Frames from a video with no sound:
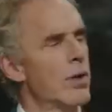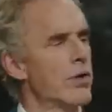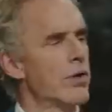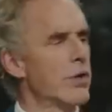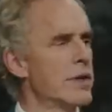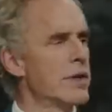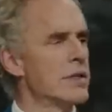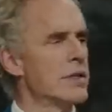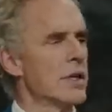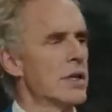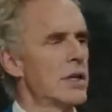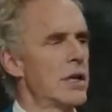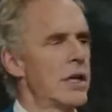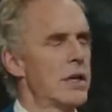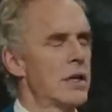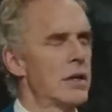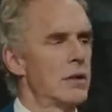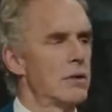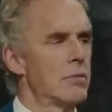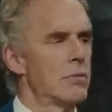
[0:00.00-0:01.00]
Well, there is a
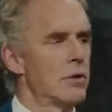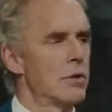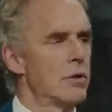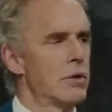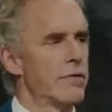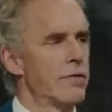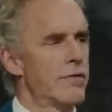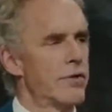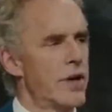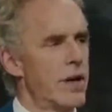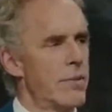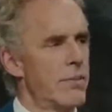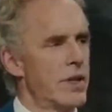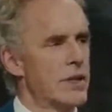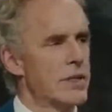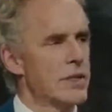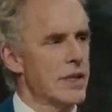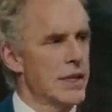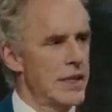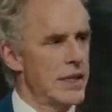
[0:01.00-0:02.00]
clinical rule of thumb
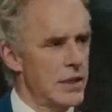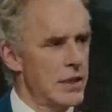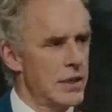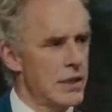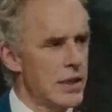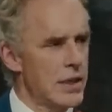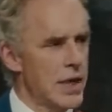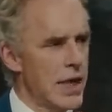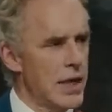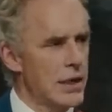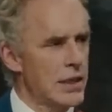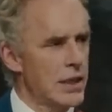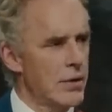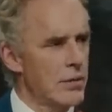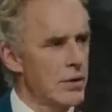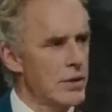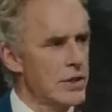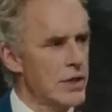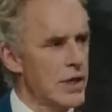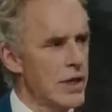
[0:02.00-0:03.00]
that's akin to that, I
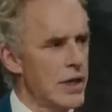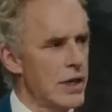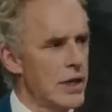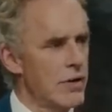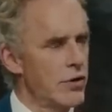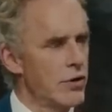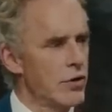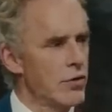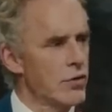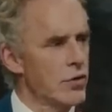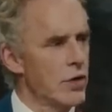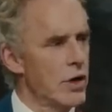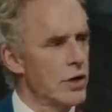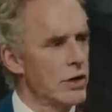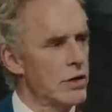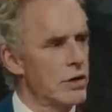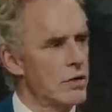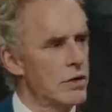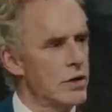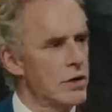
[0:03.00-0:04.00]
would say. If you're trying
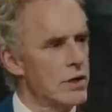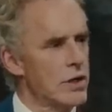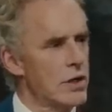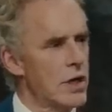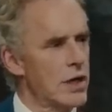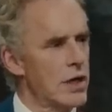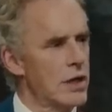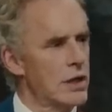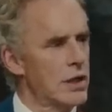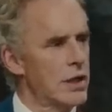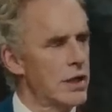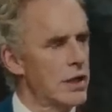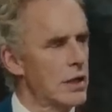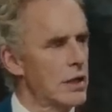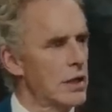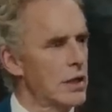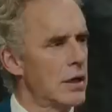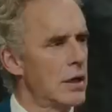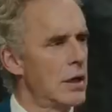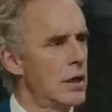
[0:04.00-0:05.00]
to decide
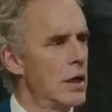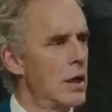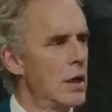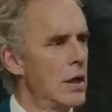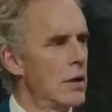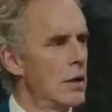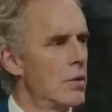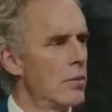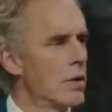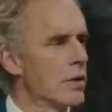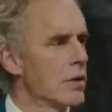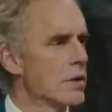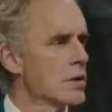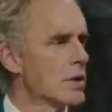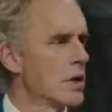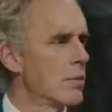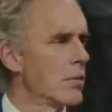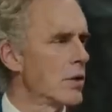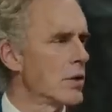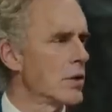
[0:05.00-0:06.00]
clinically whether
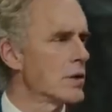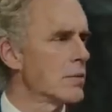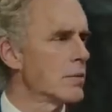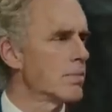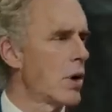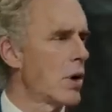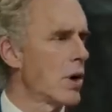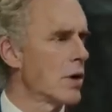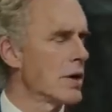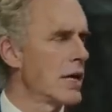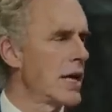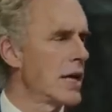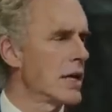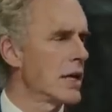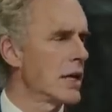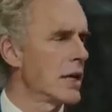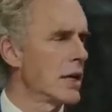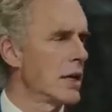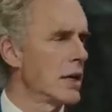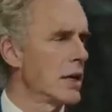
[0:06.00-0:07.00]
someone's
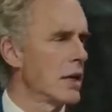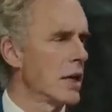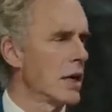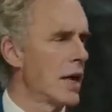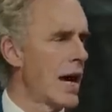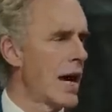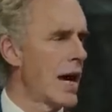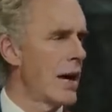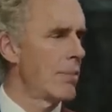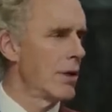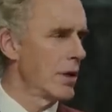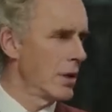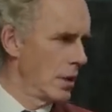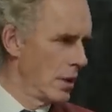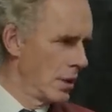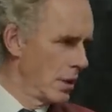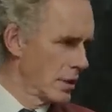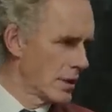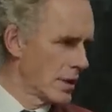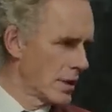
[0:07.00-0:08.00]
partaking in a habit,
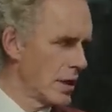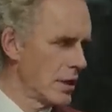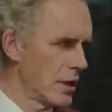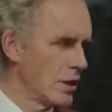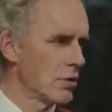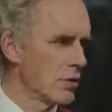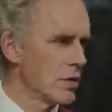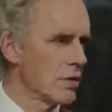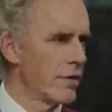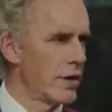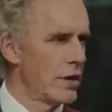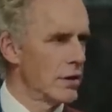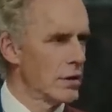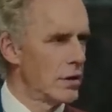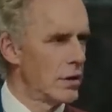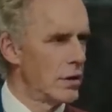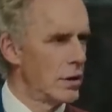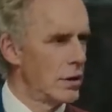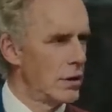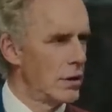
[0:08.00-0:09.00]
say use of
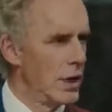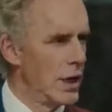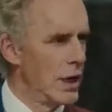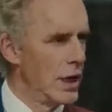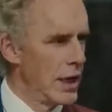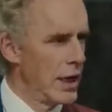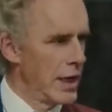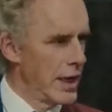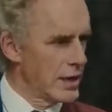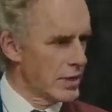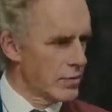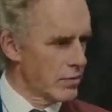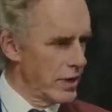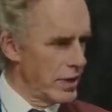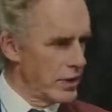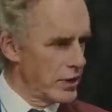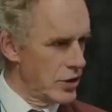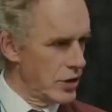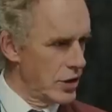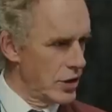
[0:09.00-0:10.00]
alcohol, has
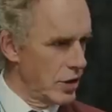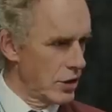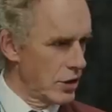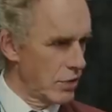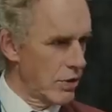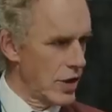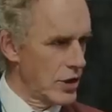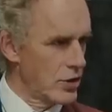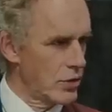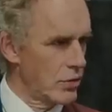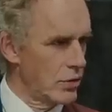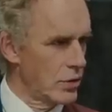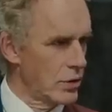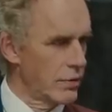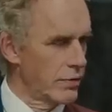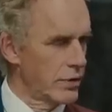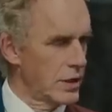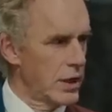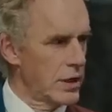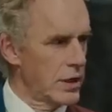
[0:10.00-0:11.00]
reached the threshold
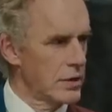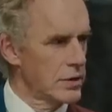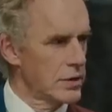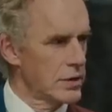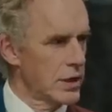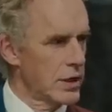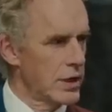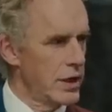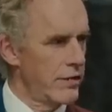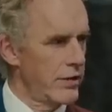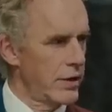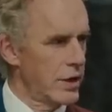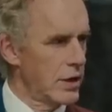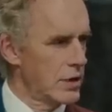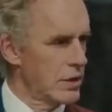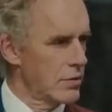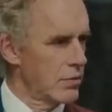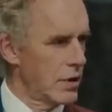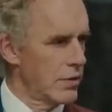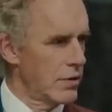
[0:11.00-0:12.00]
of clinical
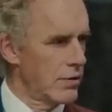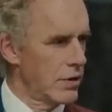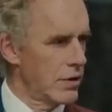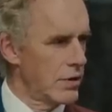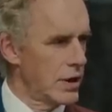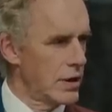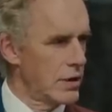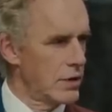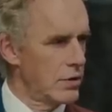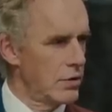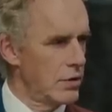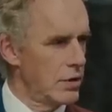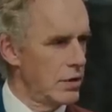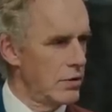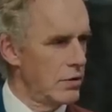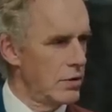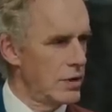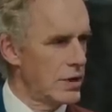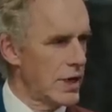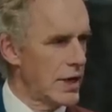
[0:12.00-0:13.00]
significance, one of the things you
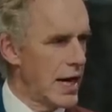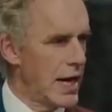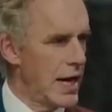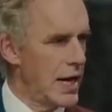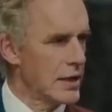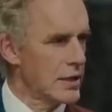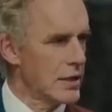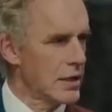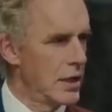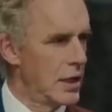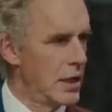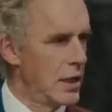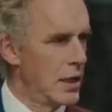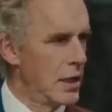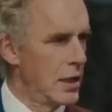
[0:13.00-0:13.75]
do is ask